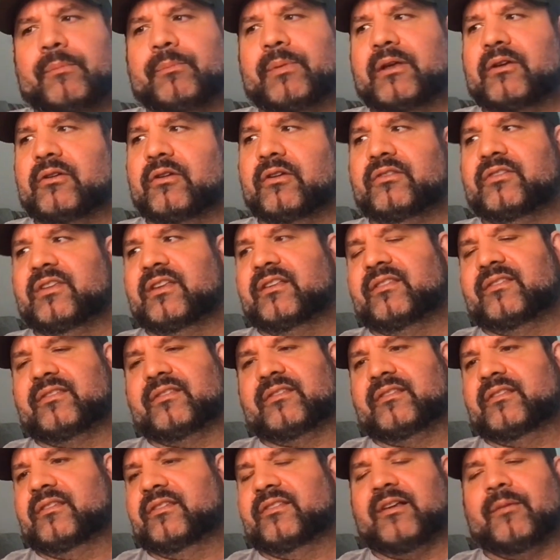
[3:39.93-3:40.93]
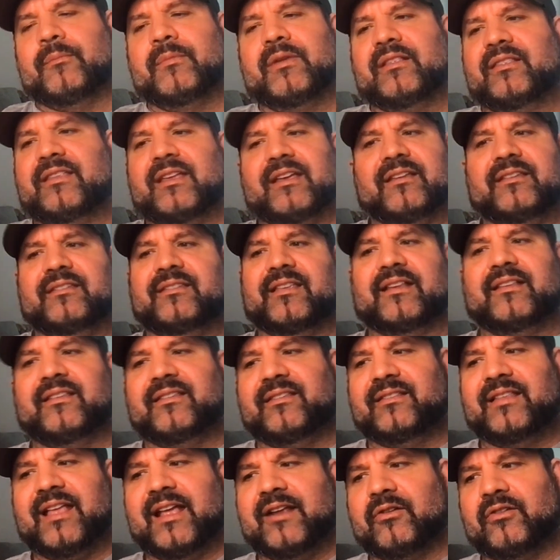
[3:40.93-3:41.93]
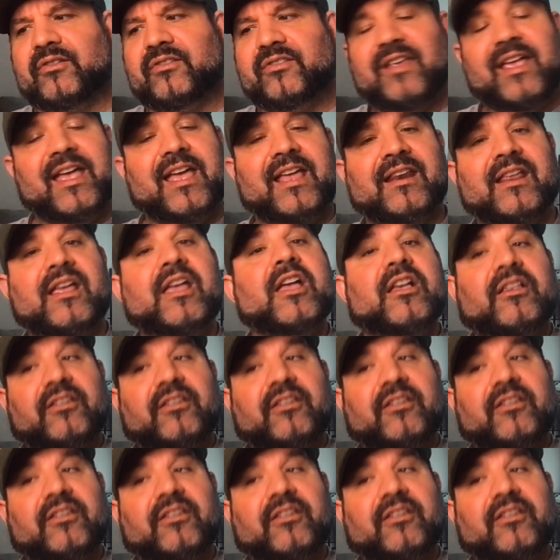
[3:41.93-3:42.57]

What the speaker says: because it's some of the things that are said.